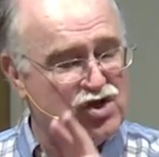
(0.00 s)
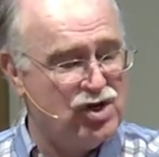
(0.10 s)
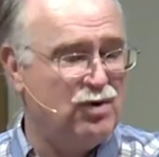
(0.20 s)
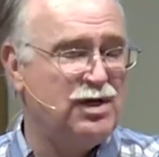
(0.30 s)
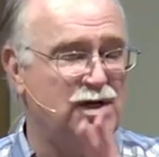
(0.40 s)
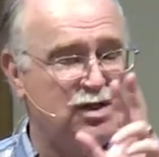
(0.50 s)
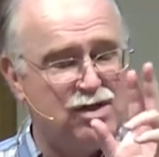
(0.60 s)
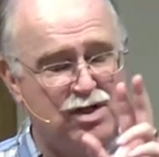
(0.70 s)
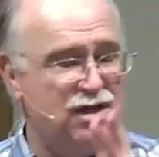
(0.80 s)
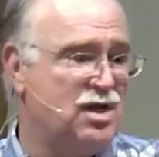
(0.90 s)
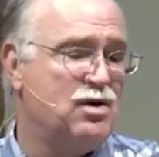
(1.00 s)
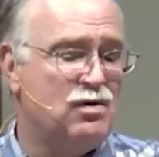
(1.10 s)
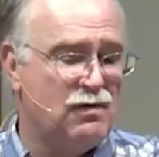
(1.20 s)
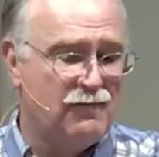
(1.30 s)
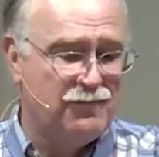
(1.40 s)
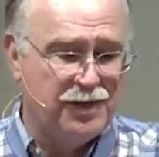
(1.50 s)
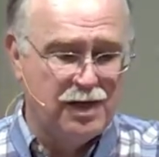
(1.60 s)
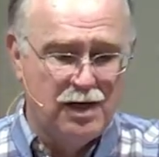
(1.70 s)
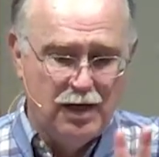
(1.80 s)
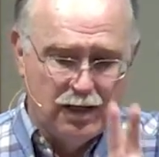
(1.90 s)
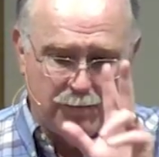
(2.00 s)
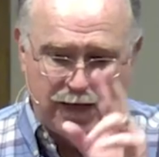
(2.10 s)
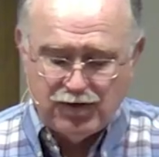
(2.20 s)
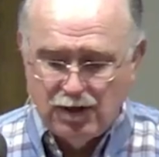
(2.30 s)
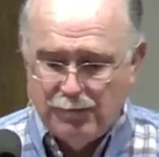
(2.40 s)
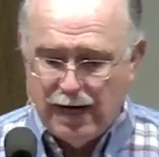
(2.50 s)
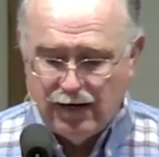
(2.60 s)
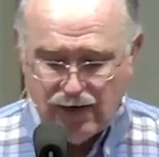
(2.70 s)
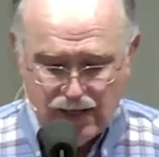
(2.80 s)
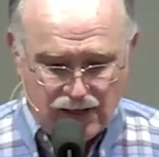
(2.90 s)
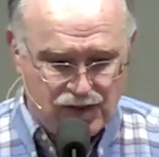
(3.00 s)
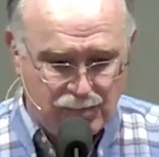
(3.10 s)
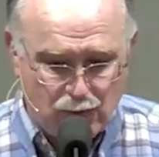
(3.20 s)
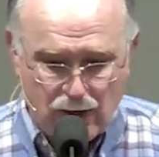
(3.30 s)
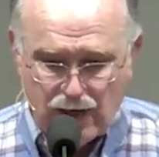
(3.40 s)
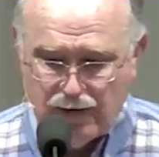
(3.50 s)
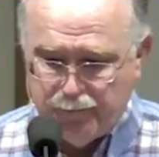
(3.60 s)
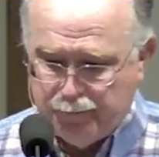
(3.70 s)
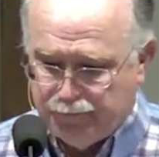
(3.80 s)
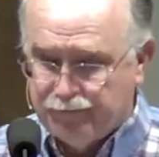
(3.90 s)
has shown it to you. Let me ask you to bow your heads in prayer.